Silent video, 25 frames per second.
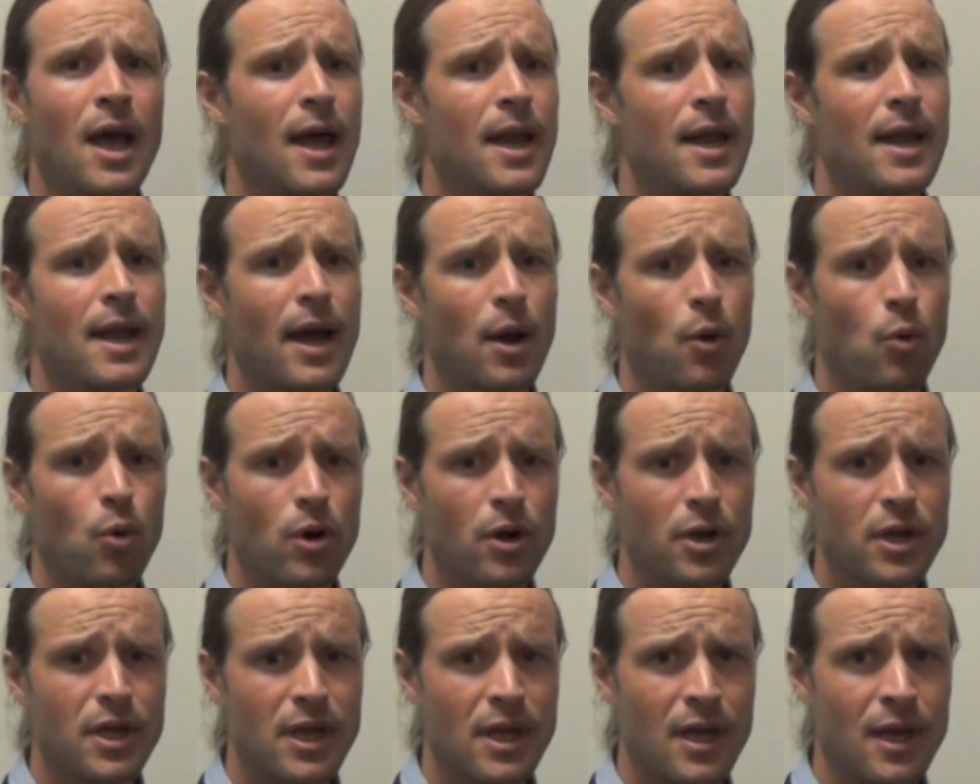
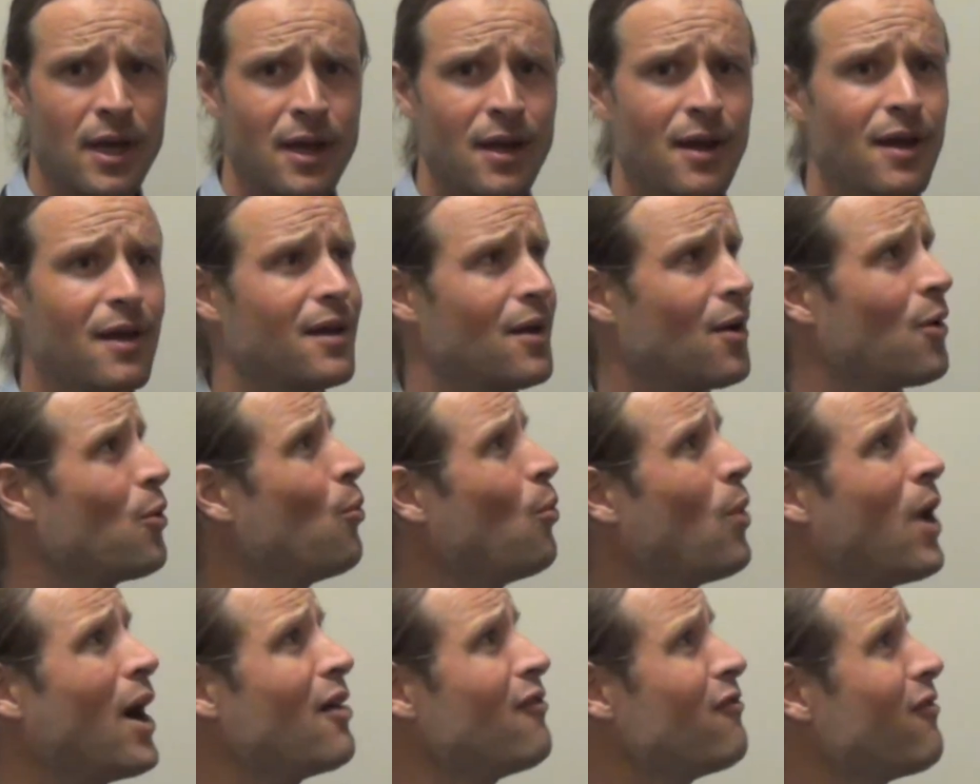networking,
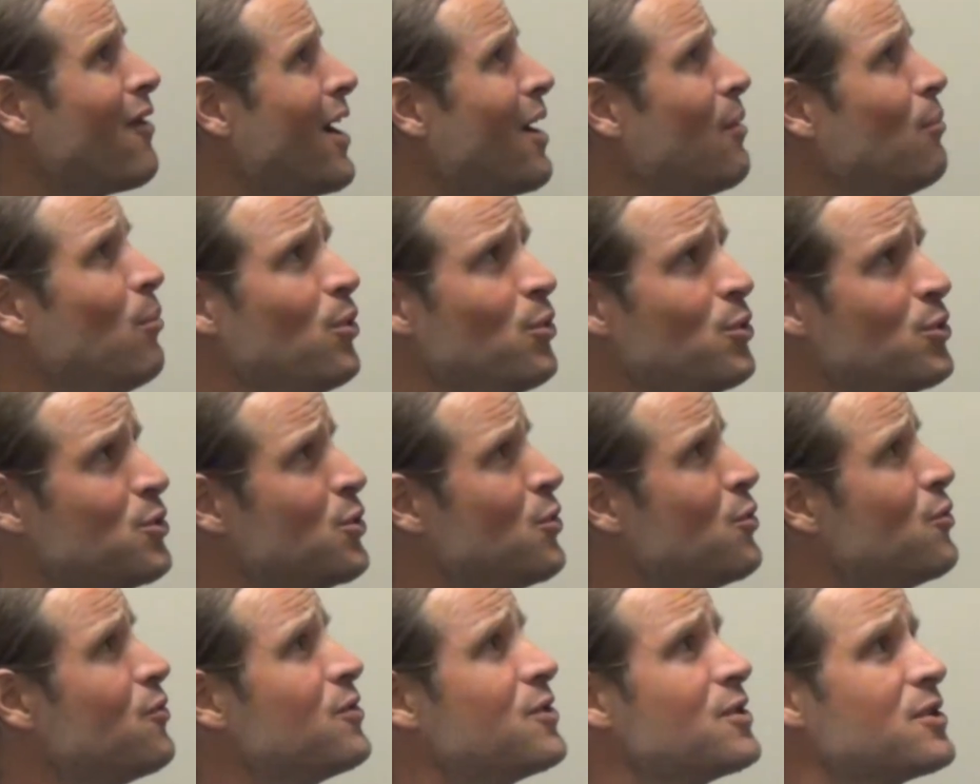Wi-Fi,
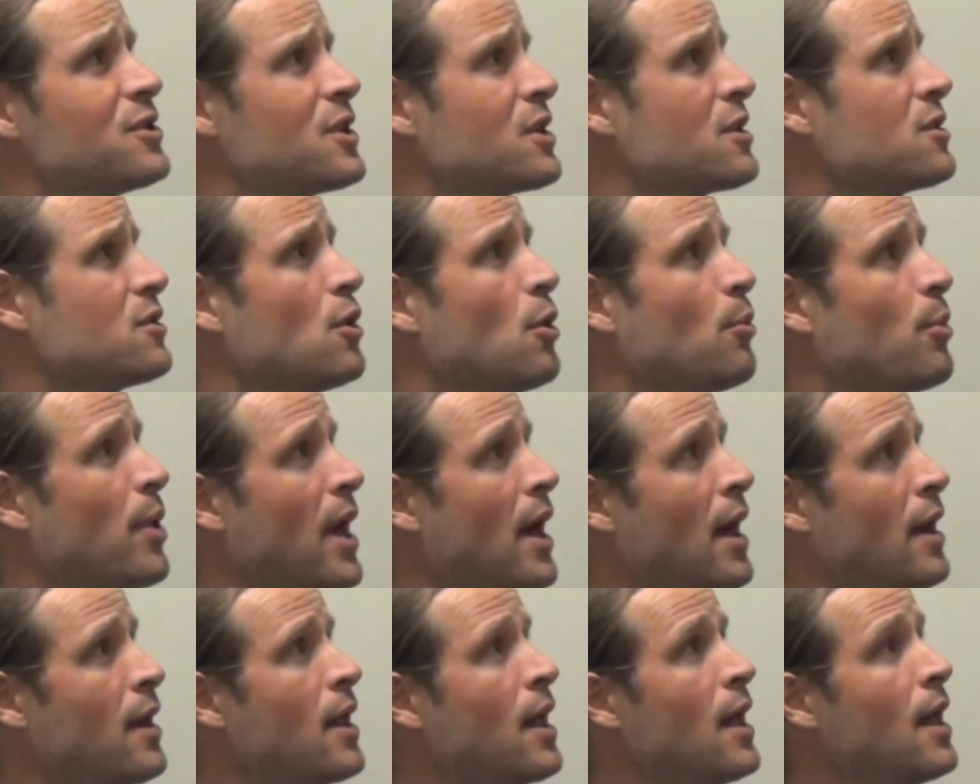Bluetooth to
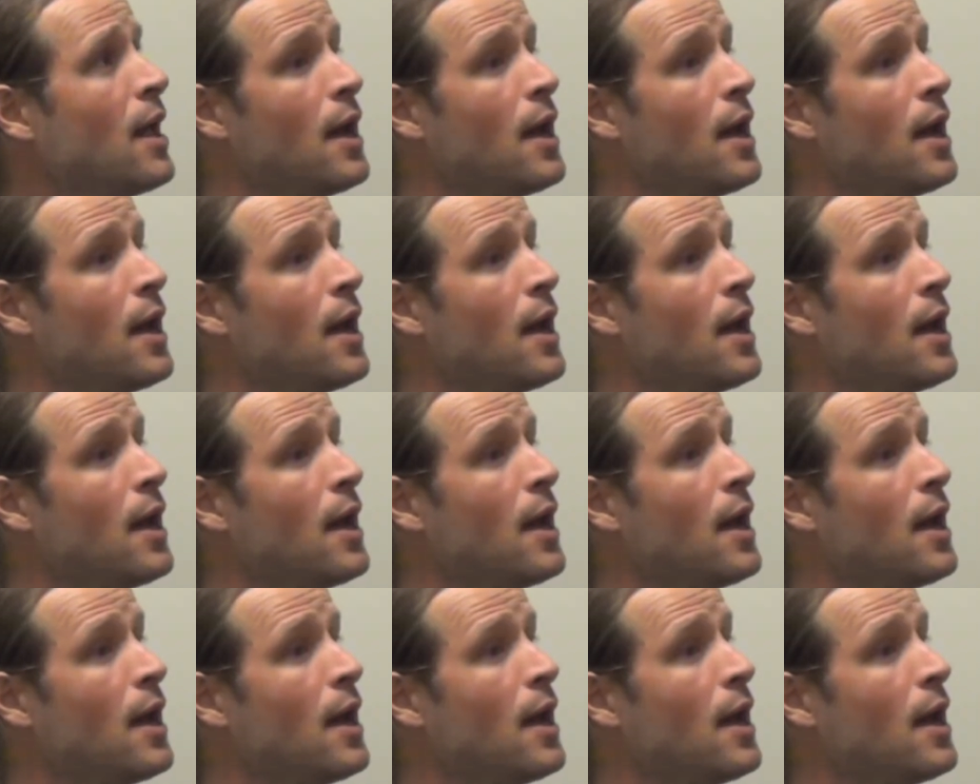6LoWPAN,